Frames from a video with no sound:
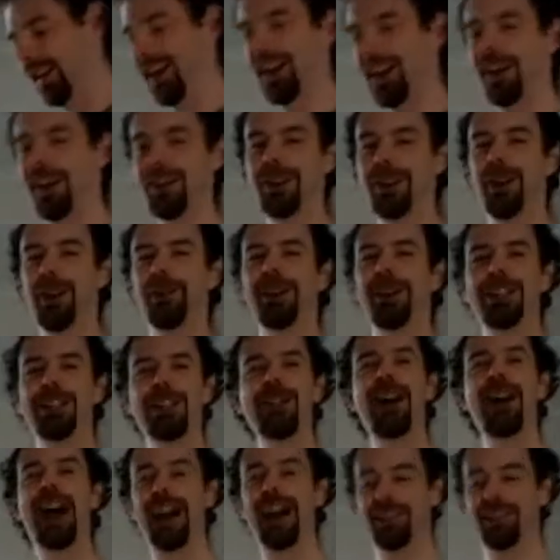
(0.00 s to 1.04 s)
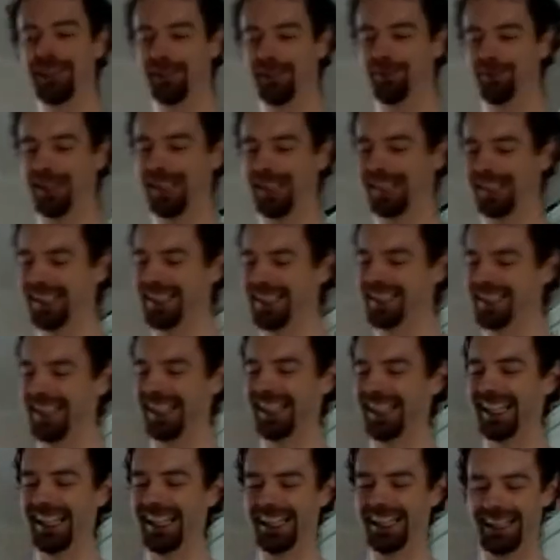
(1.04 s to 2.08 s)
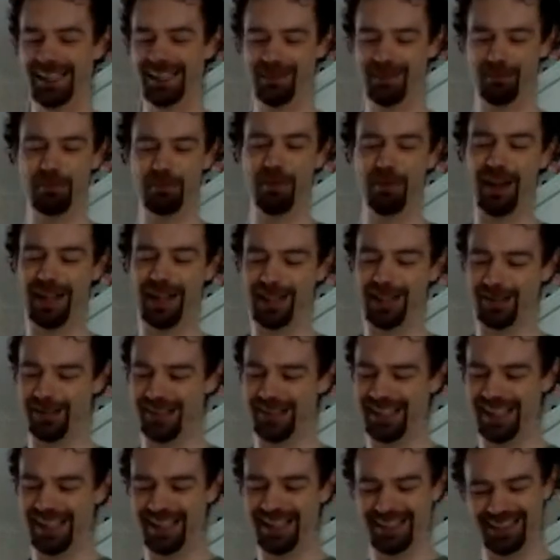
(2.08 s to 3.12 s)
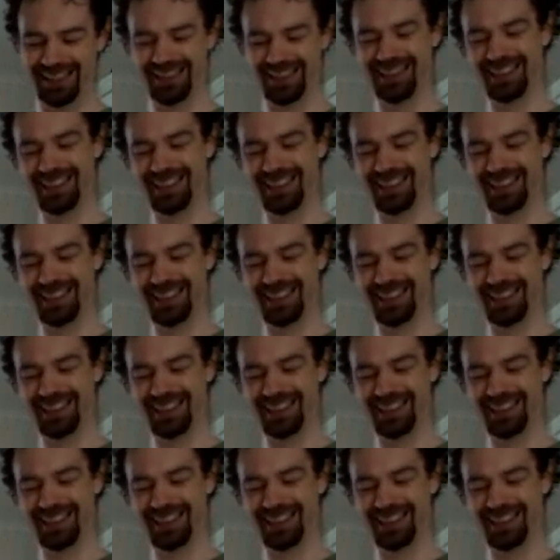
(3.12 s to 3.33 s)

Oh, come on, you have to be at least a little impressed with that.